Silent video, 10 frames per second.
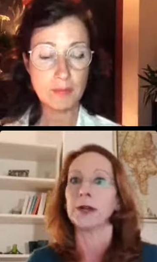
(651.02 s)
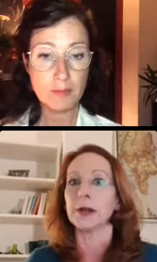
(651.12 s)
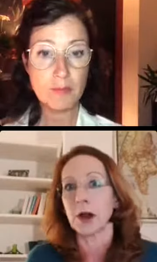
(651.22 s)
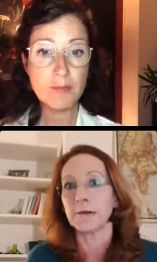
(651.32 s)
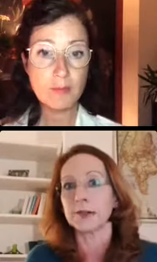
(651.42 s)
Speaker 1: be a
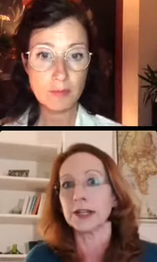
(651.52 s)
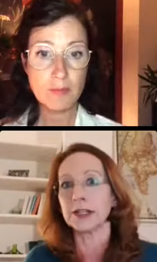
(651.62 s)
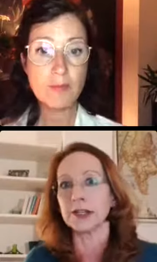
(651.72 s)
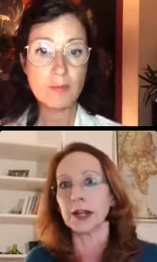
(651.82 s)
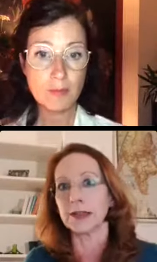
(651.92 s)

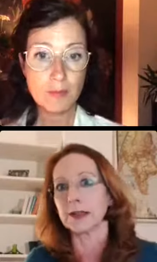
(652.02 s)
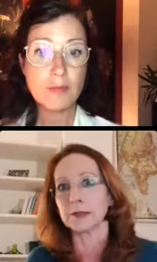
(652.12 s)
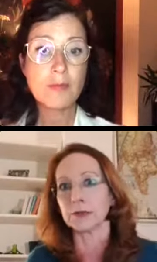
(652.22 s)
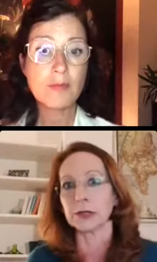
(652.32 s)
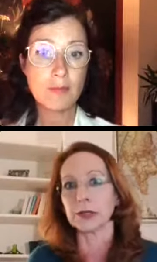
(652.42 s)
conversation, I think is
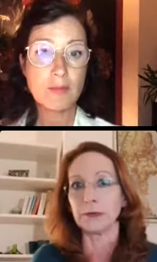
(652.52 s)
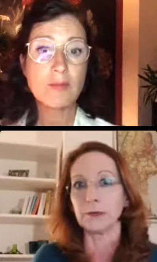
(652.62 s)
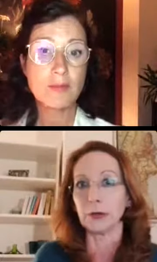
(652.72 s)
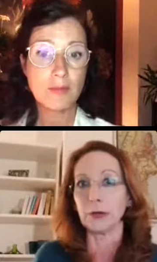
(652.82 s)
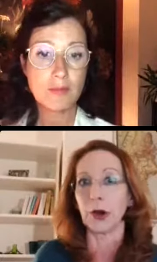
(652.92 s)
a really
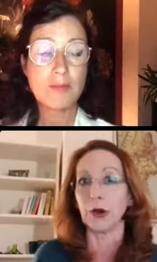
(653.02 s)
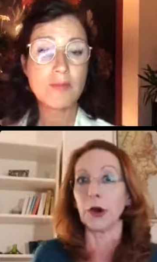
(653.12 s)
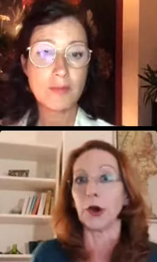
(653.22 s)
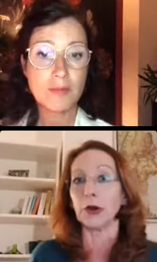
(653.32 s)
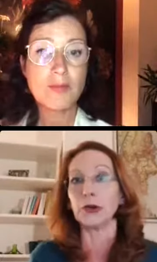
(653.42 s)

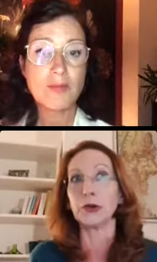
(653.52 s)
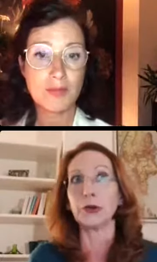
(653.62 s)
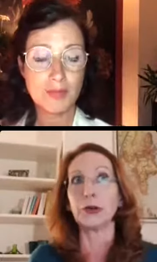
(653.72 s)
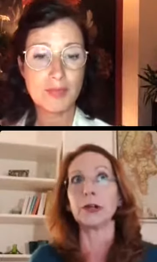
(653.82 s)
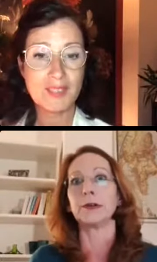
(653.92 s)
uh, a
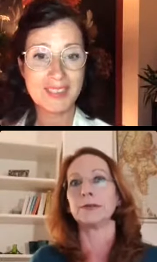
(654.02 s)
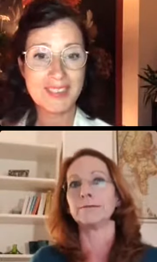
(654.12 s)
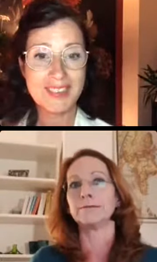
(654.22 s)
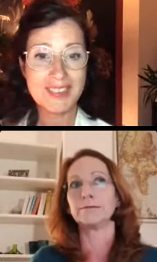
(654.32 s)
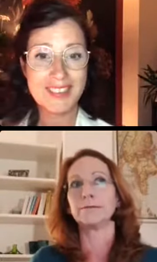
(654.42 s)
good
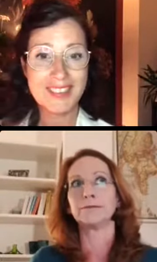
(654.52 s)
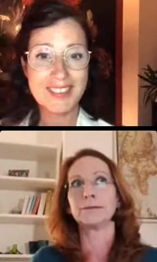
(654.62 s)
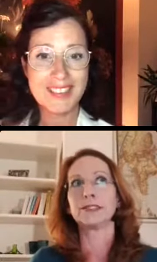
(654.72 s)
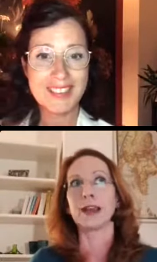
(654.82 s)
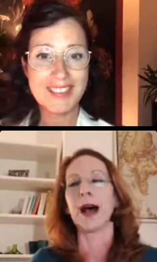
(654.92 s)

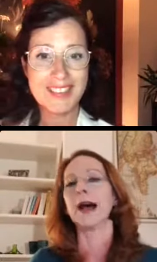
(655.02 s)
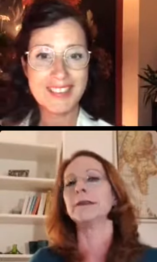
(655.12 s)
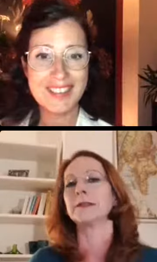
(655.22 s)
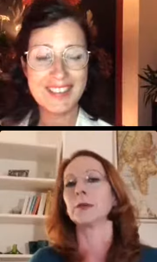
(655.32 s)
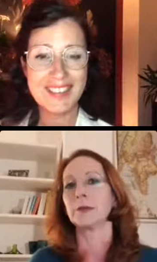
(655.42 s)

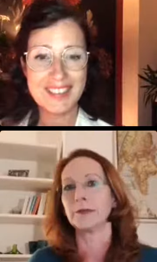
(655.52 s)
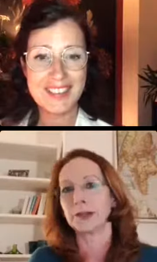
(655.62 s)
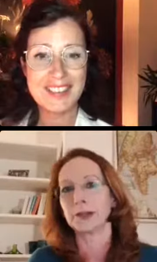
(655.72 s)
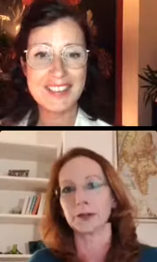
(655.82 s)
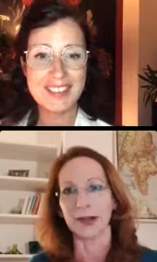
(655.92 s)
sign that we're
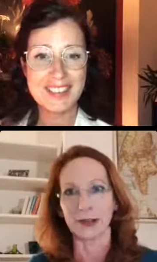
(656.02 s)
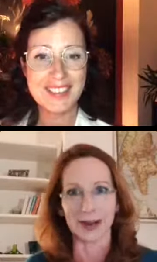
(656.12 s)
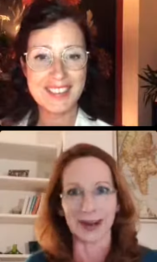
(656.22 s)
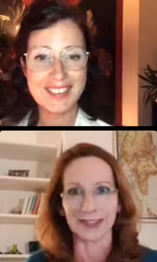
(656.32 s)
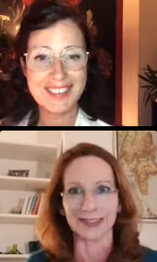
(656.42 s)
moving in the right
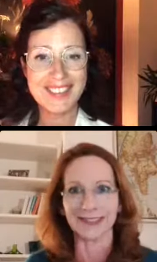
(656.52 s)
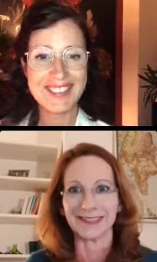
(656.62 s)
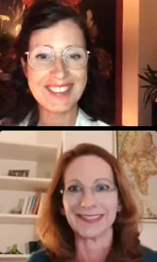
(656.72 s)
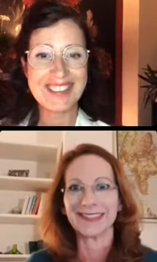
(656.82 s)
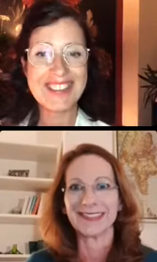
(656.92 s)
direction.
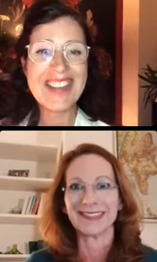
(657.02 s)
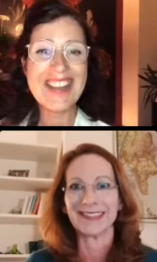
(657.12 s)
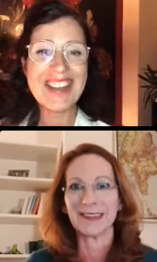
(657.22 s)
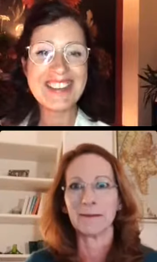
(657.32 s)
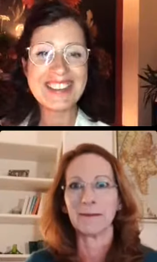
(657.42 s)

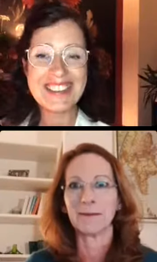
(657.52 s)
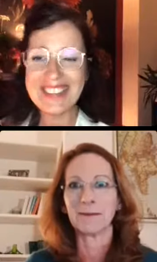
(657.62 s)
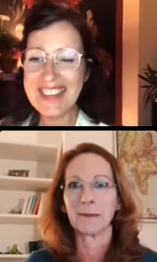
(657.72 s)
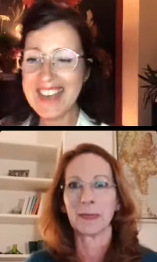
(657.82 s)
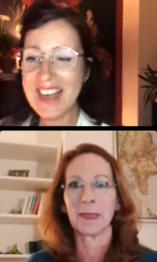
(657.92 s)
Speaker 2: Yeah,
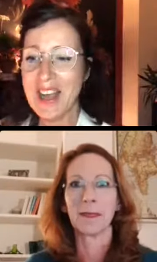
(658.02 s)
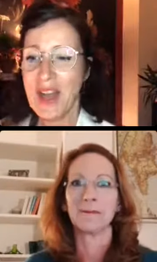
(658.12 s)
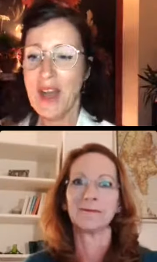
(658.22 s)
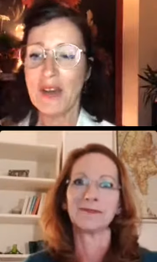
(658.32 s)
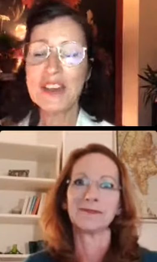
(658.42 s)
yeah.
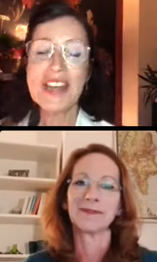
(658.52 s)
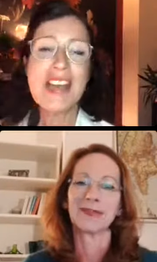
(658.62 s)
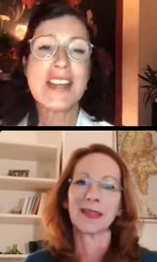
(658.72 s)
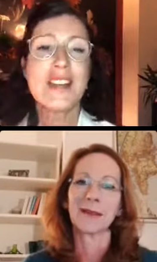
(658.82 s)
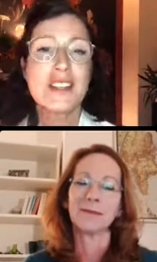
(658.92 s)
Okay.
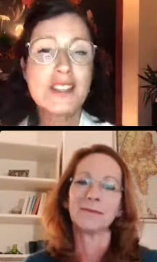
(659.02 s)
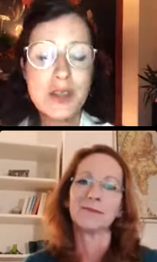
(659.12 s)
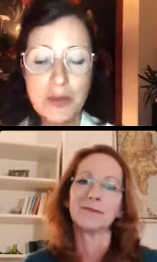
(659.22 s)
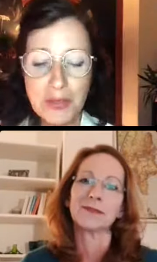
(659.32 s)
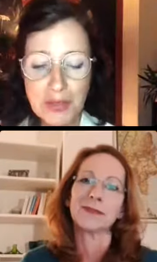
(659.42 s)

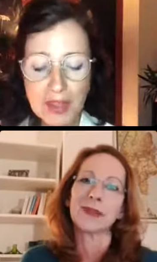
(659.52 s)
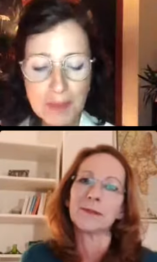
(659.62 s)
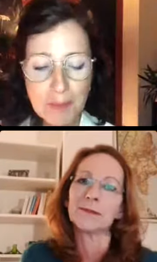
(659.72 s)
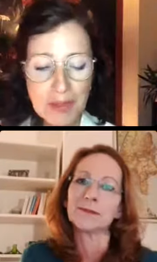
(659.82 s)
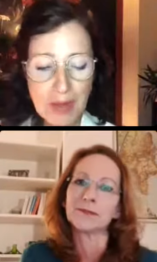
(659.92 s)
So
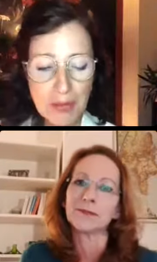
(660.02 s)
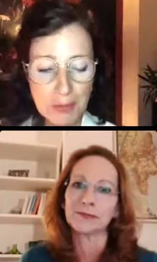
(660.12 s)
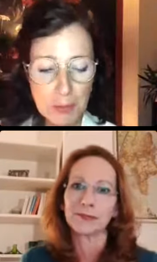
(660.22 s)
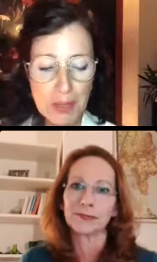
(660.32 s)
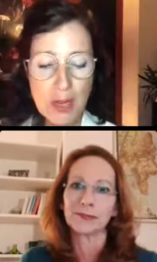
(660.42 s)
um, now that
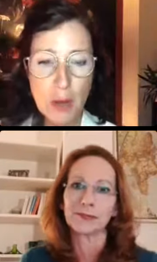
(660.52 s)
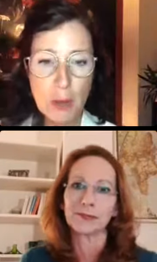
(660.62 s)
we know a